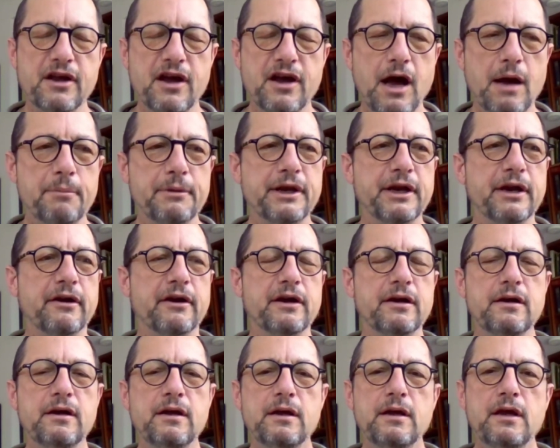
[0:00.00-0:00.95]
Common
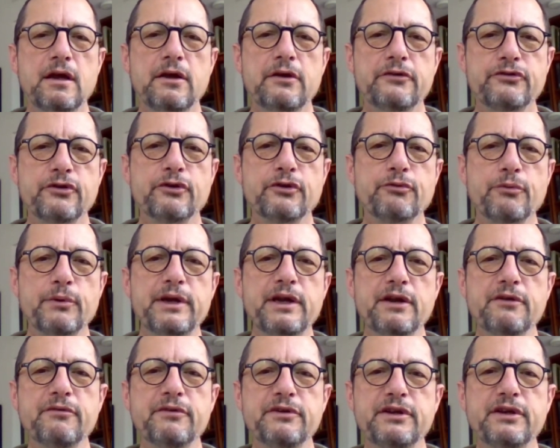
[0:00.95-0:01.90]
Era. So
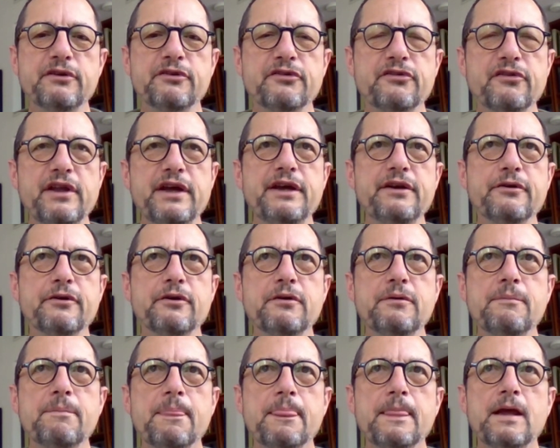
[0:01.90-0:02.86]
300 years
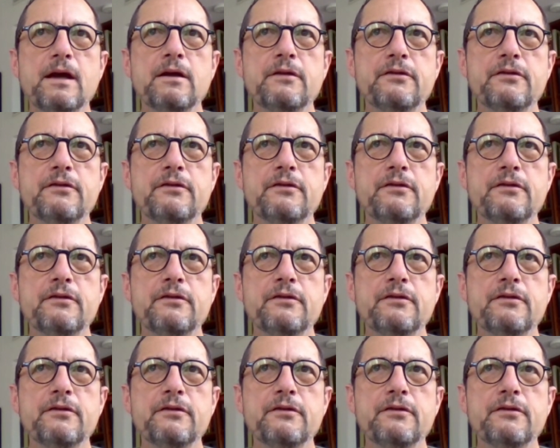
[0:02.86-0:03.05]
later